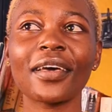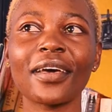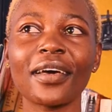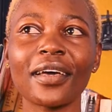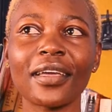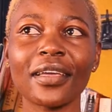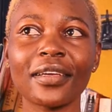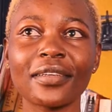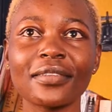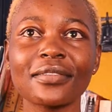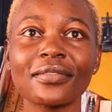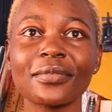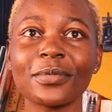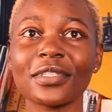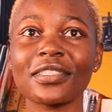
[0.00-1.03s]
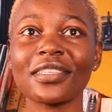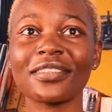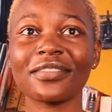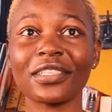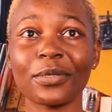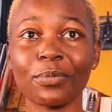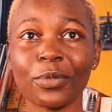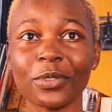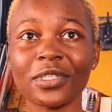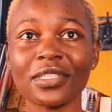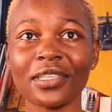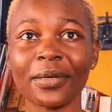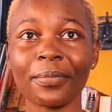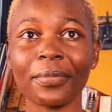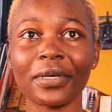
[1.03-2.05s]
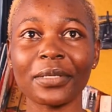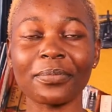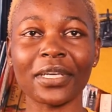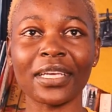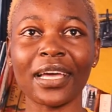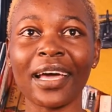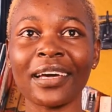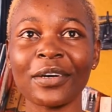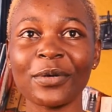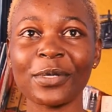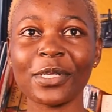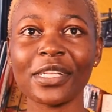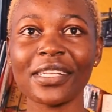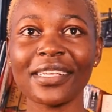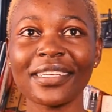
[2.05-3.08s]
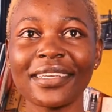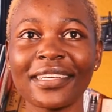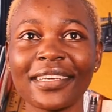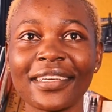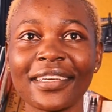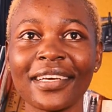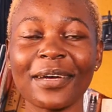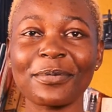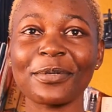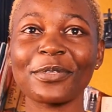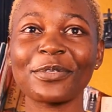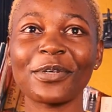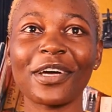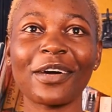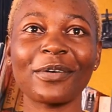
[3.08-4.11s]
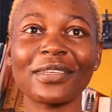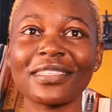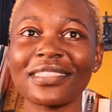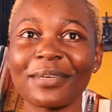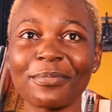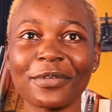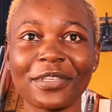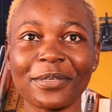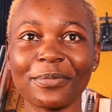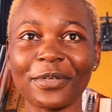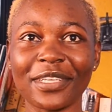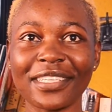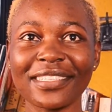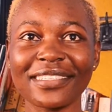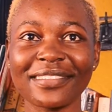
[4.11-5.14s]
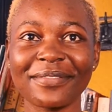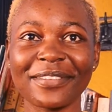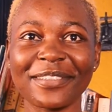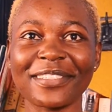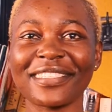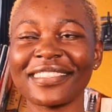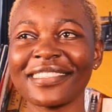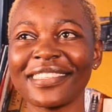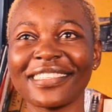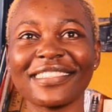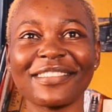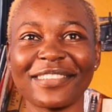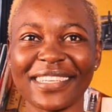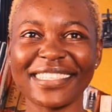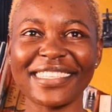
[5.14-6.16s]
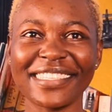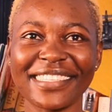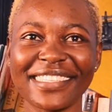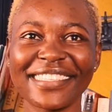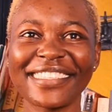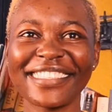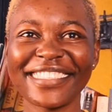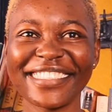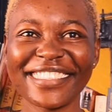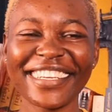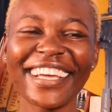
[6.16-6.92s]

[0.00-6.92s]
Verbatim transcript: I was given a poster by my uncle. I'm not sure how he stumbled upon it because he's not a tiki.